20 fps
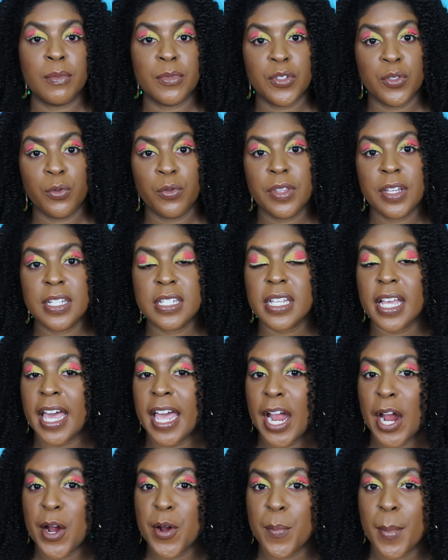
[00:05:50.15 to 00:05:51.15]
Do this
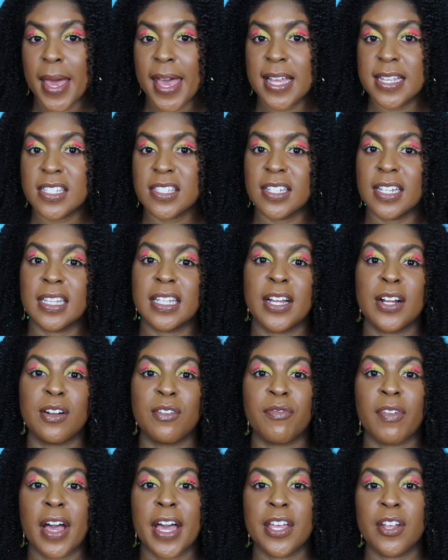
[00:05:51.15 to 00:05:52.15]
hair mask to
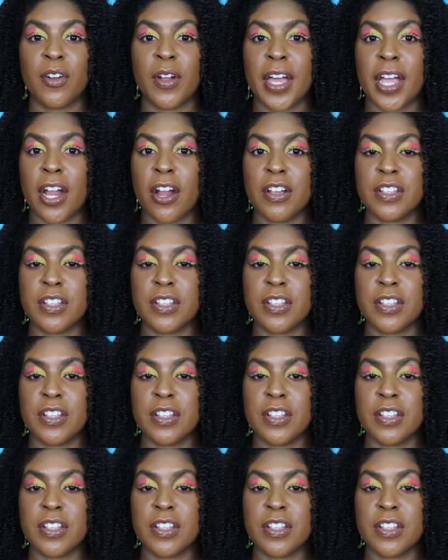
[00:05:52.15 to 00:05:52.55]
clarify your hair.